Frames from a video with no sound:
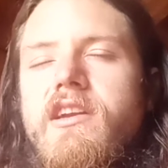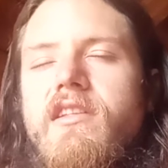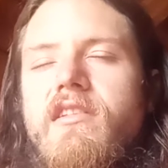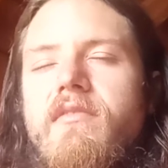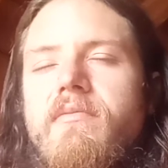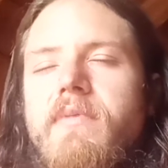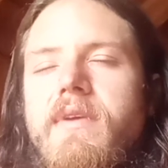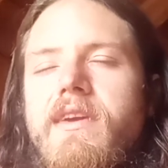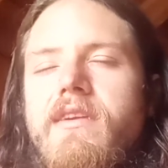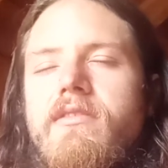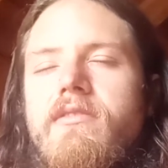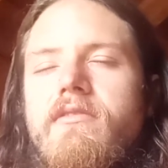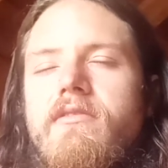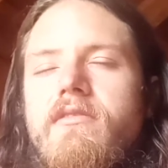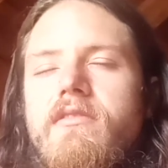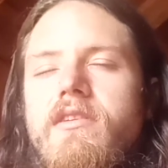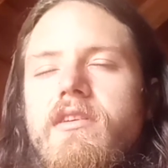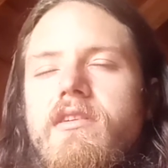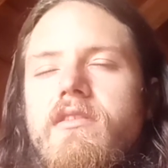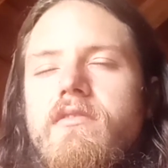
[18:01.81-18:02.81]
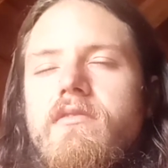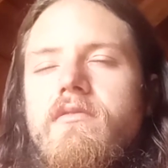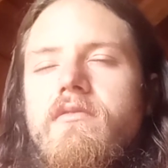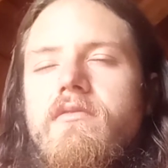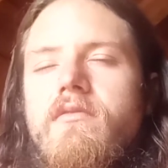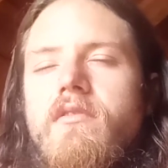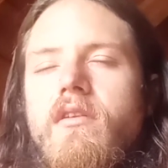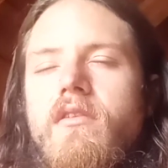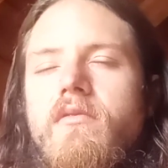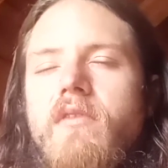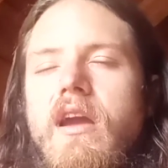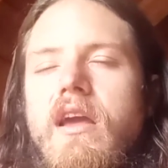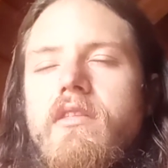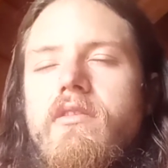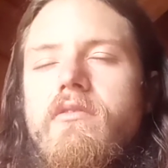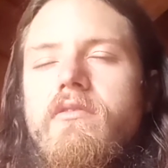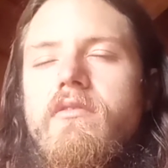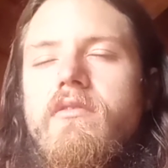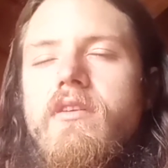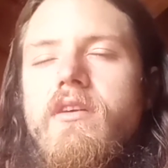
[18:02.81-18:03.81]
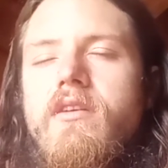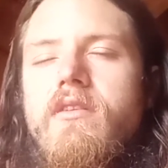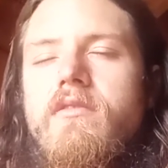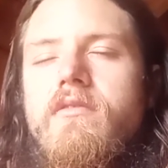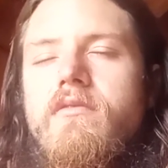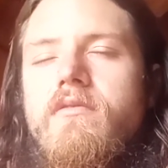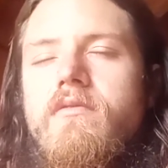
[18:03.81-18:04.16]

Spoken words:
speak through you or write through you.